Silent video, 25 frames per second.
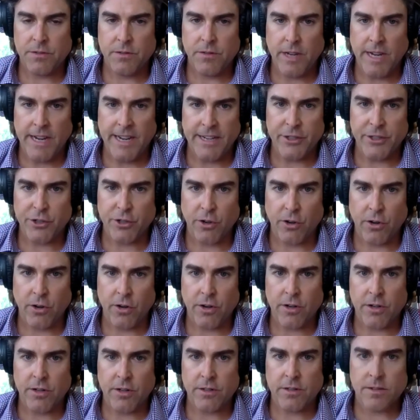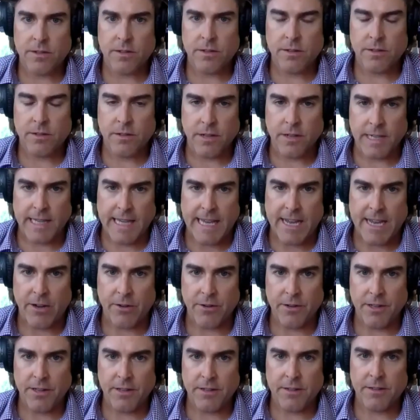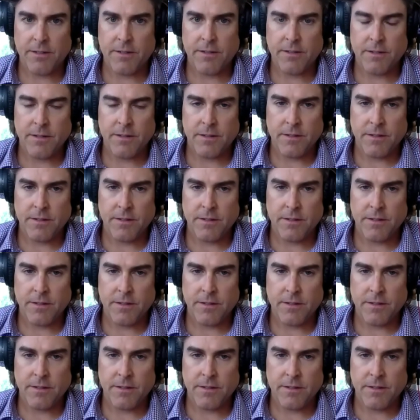HR, accounting,